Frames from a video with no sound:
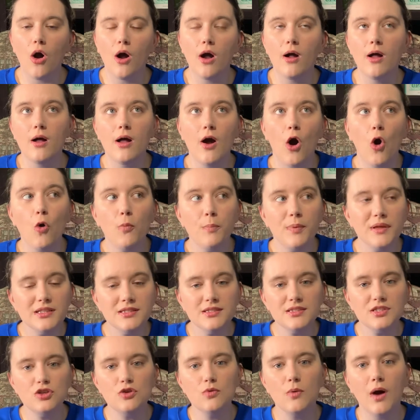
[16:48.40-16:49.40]

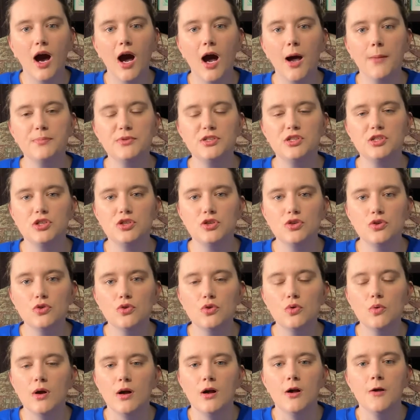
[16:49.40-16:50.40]
opens you up
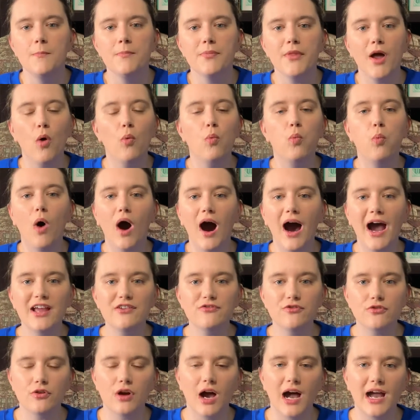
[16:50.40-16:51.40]
to a wide
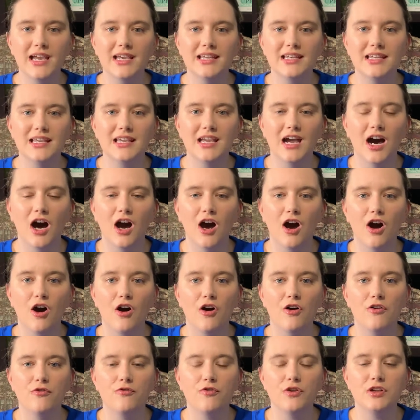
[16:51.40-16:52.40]
variety
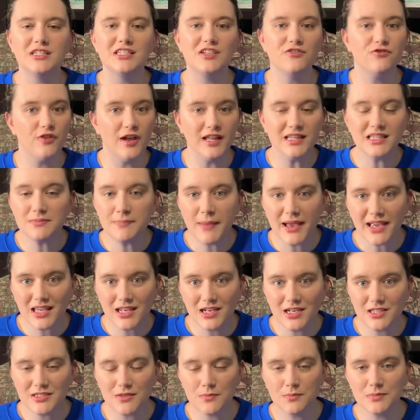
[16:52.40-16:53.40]
of defense
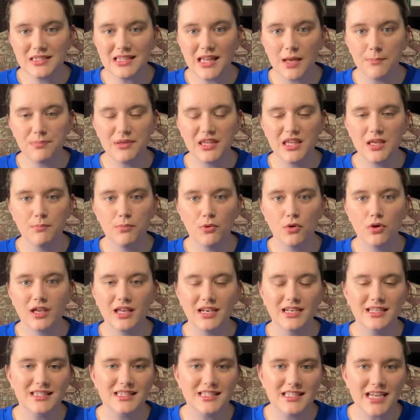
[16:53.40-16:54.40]
mechanisms that people can
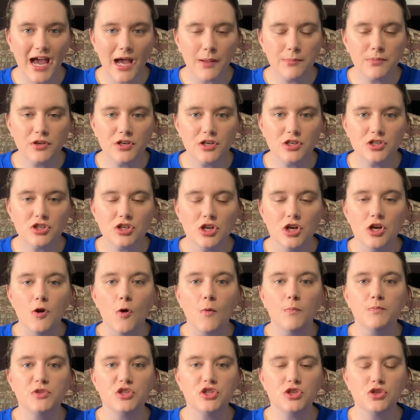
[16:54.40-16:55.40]
establish,
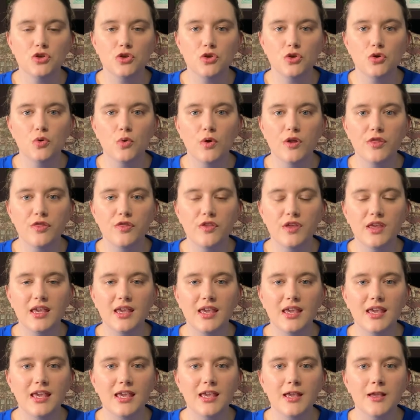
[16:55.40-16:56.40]
to
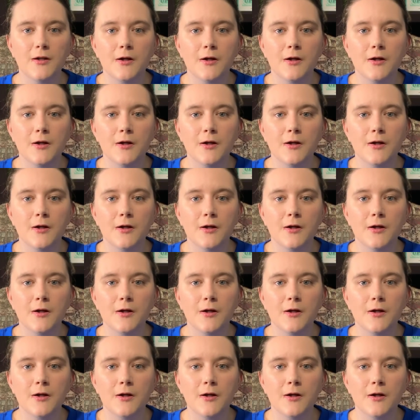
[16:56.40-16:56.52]
the